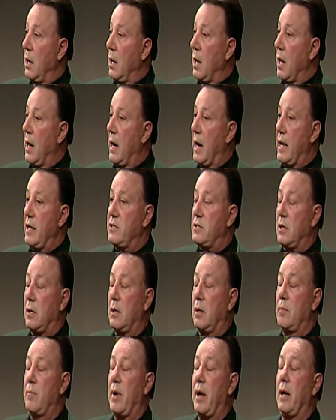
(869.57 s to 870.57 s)
And I said,
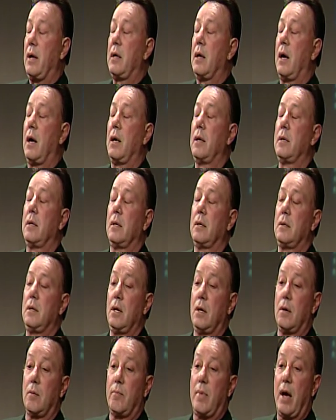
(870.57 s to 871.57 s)
Oh my God. You
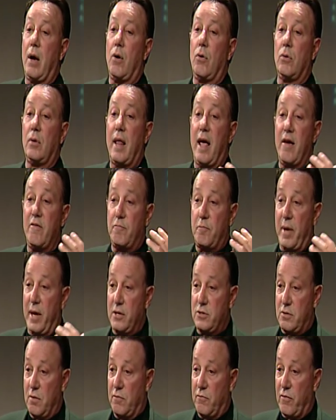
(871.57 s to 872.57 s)
know, my whole life
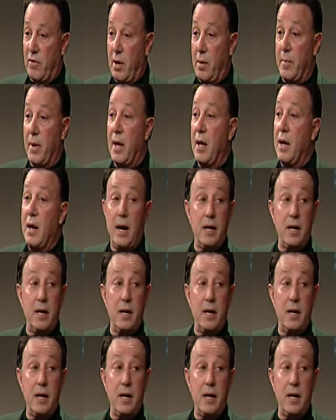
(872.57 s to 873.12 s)
passed in front of me.